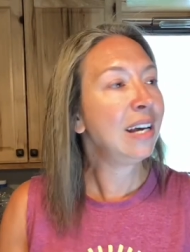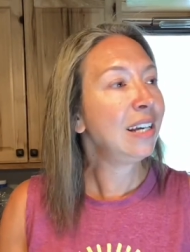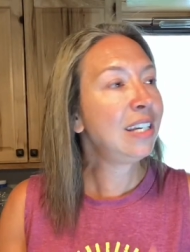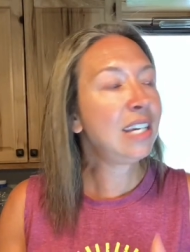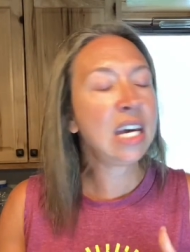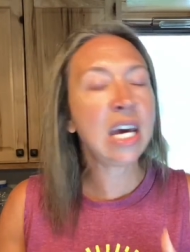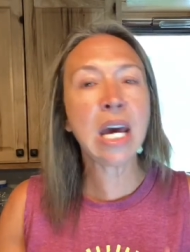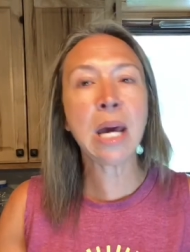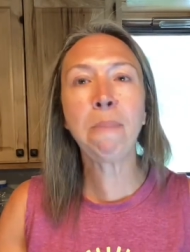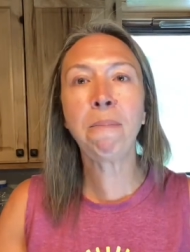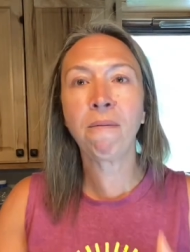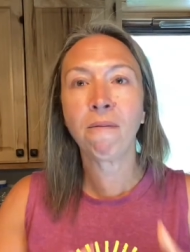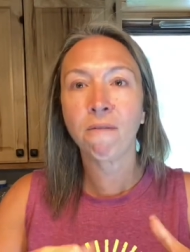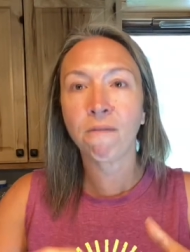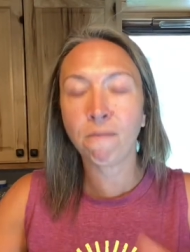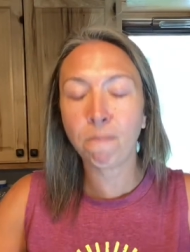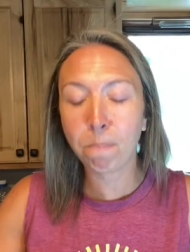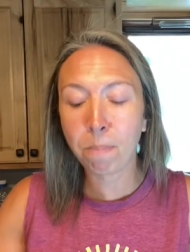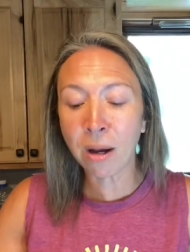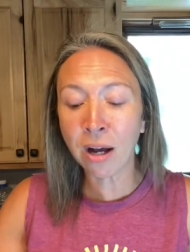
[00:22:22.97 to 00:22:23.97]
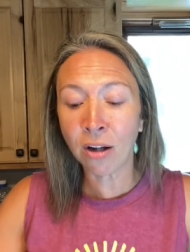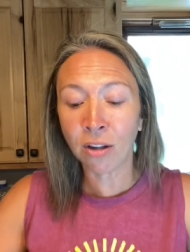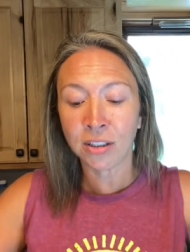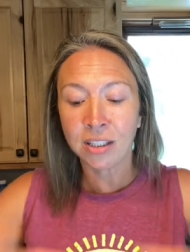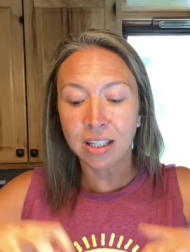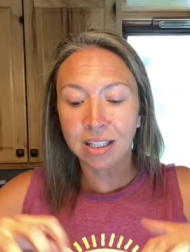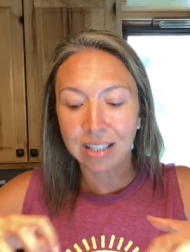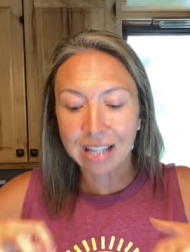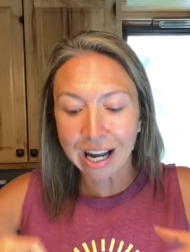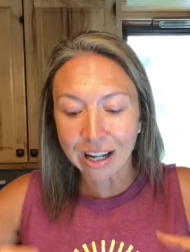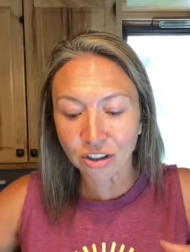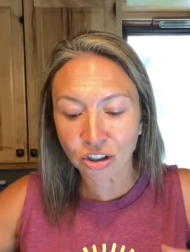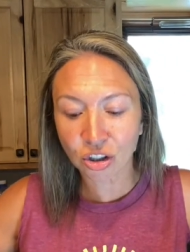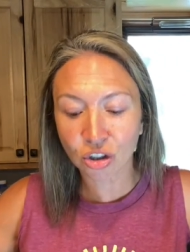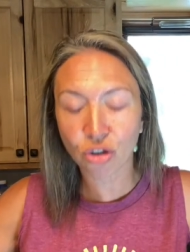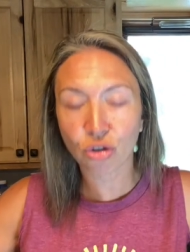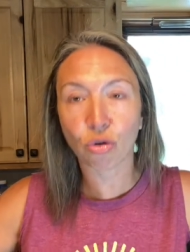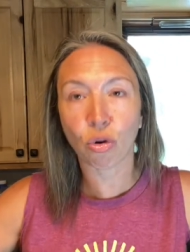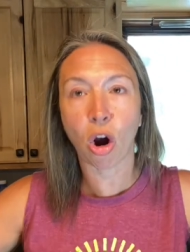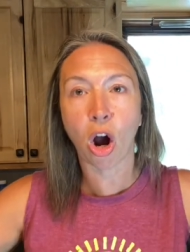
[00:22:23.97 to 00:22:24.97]
Keep building that
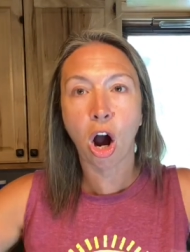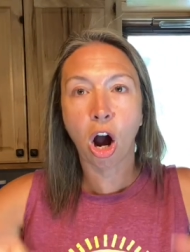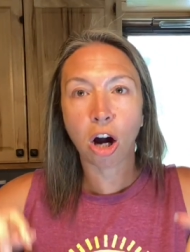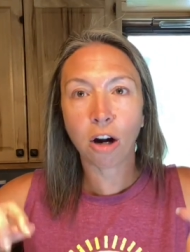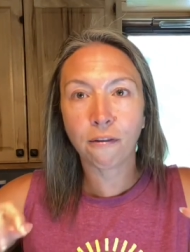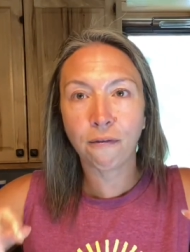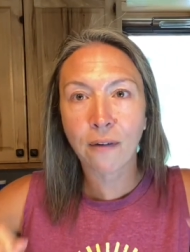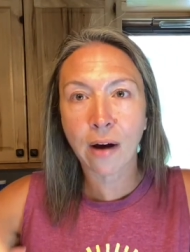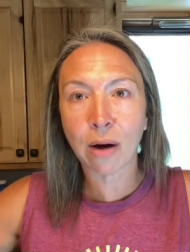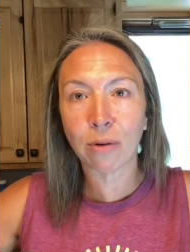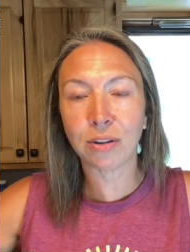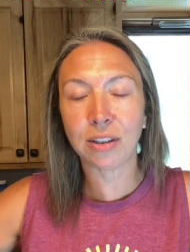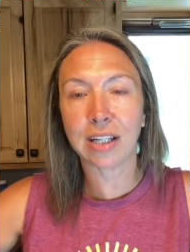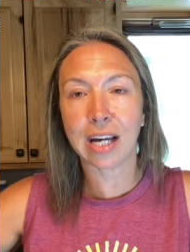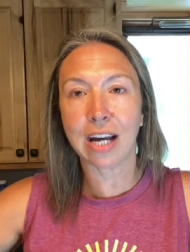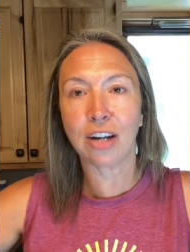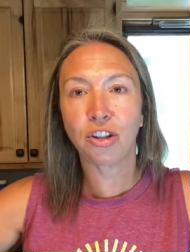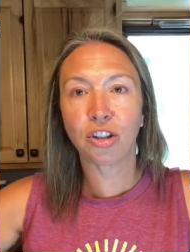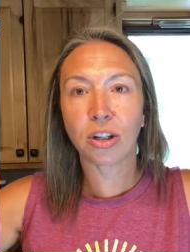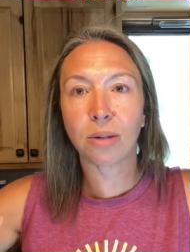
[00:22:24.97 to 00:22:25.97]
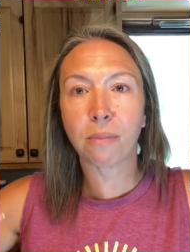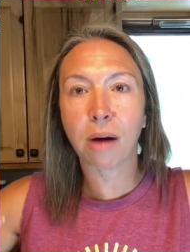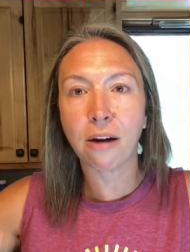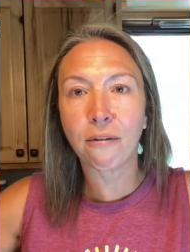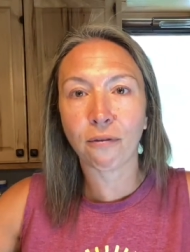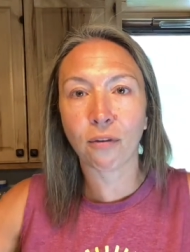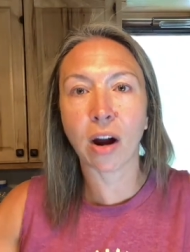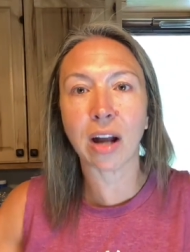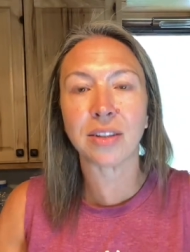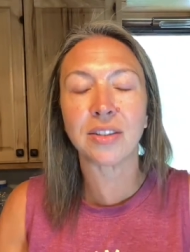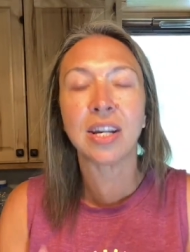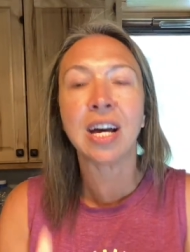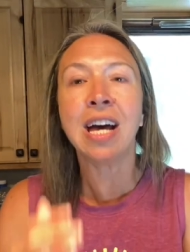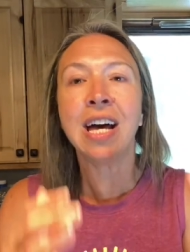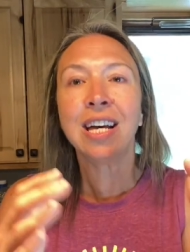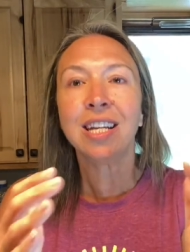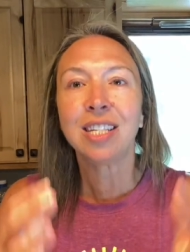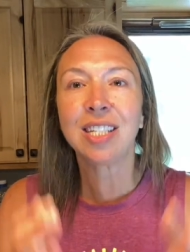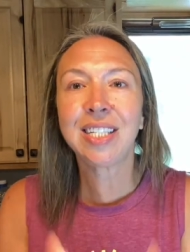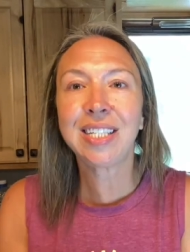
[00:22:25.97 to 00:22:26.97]
strong foundation, my friends.
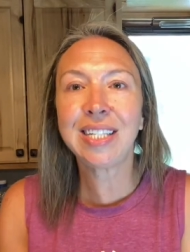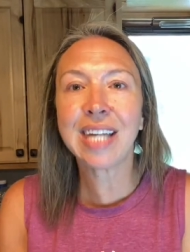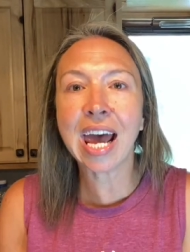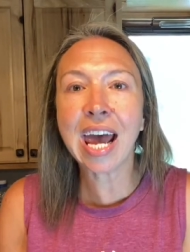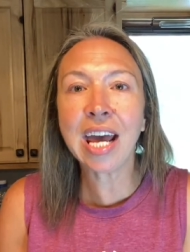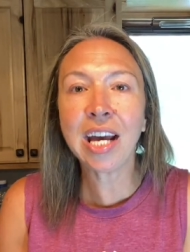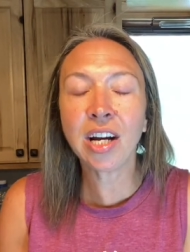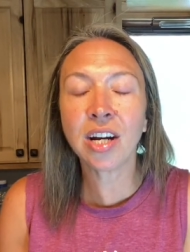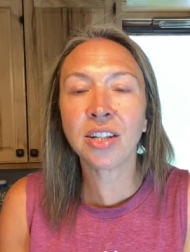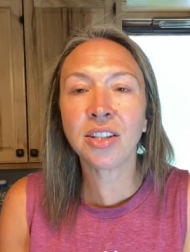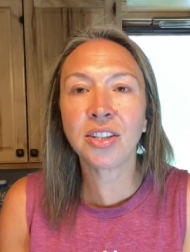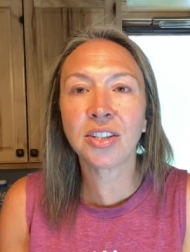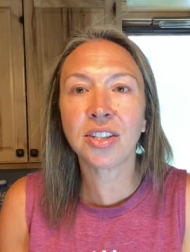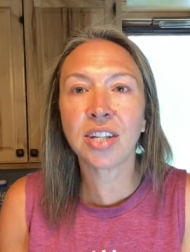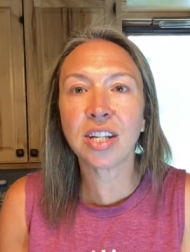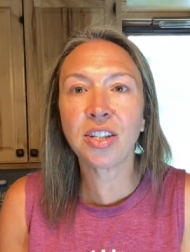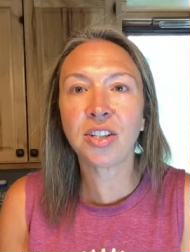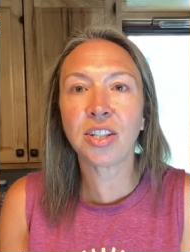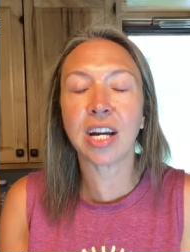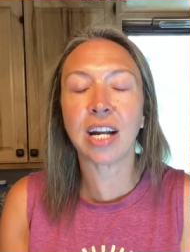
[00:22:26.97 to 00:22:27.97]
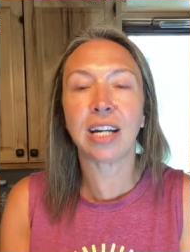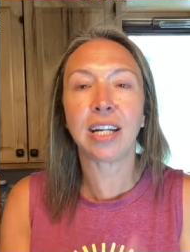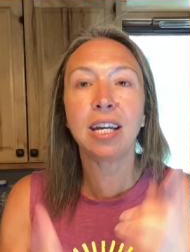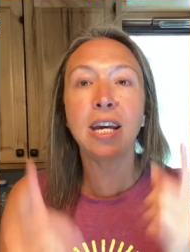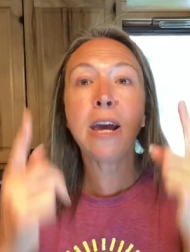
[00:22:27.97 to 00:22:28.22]
Stay consistent.